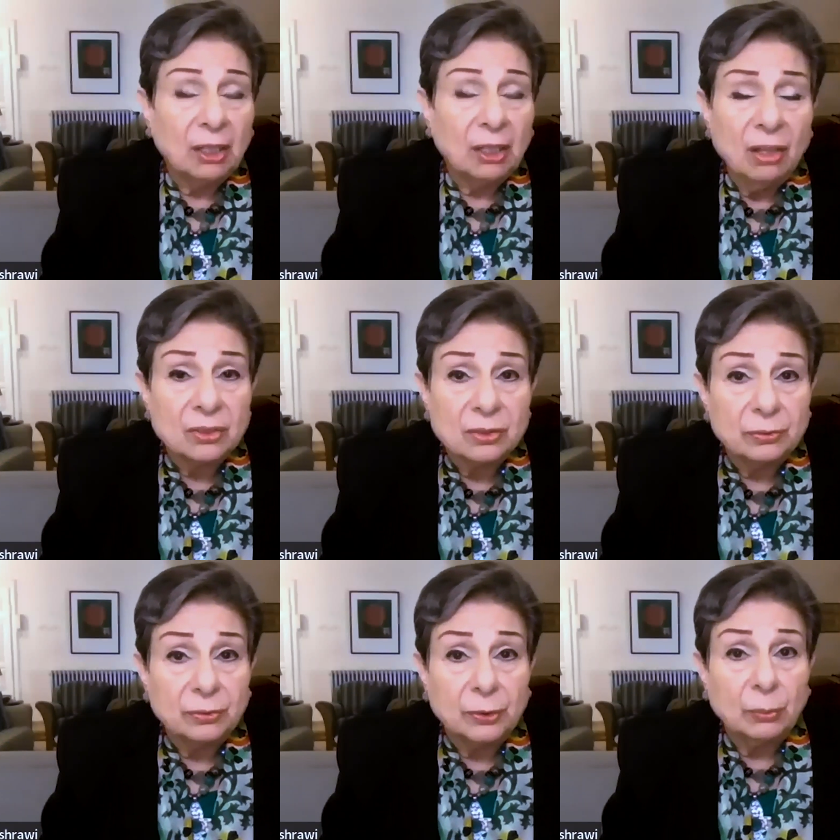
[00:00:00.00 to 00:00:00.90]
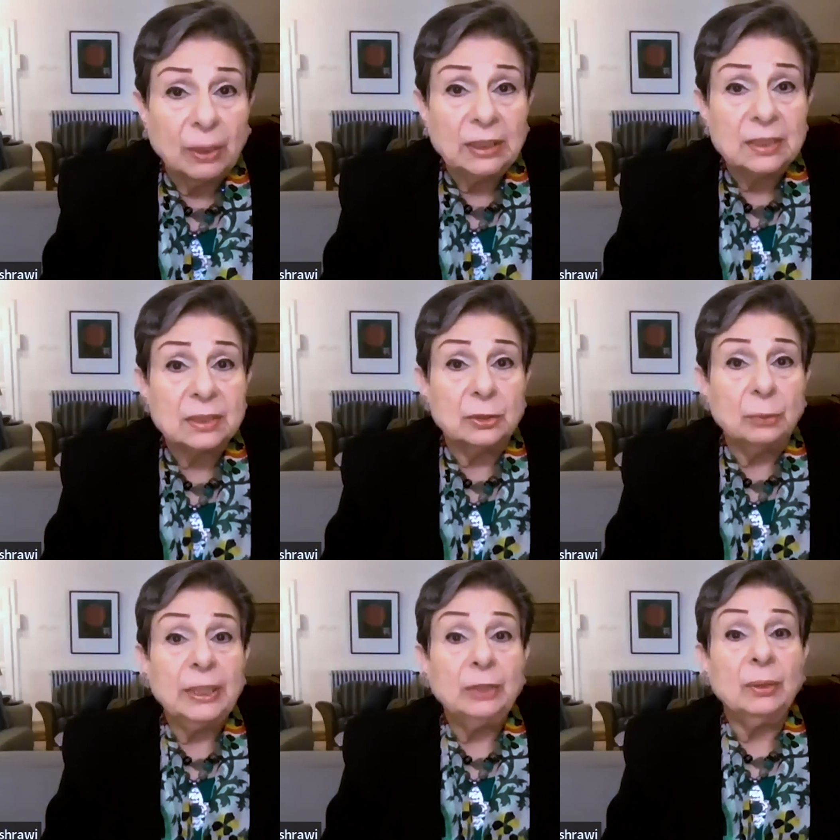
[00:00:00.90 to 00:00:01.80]
costs for what it's
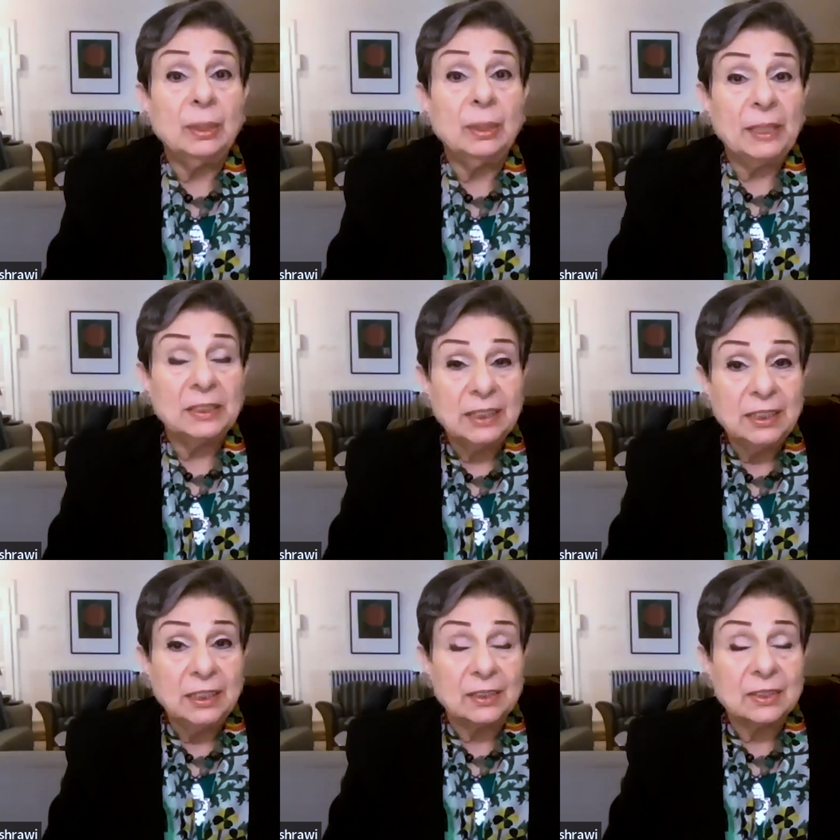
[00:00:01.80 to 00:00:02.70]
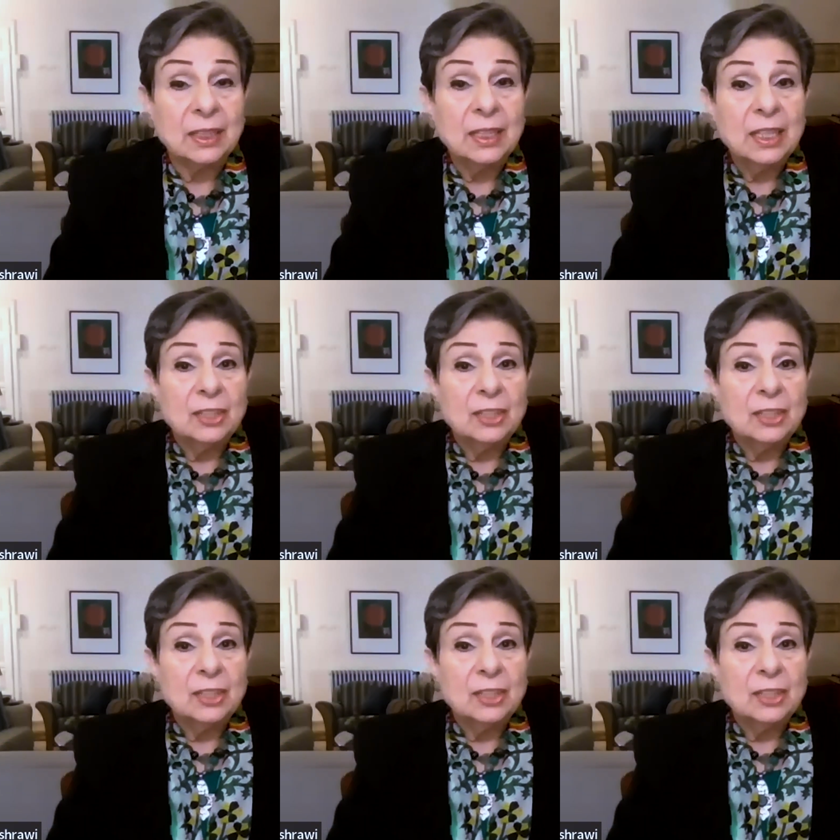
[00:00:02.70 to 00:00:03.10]
doing to the Palestinians.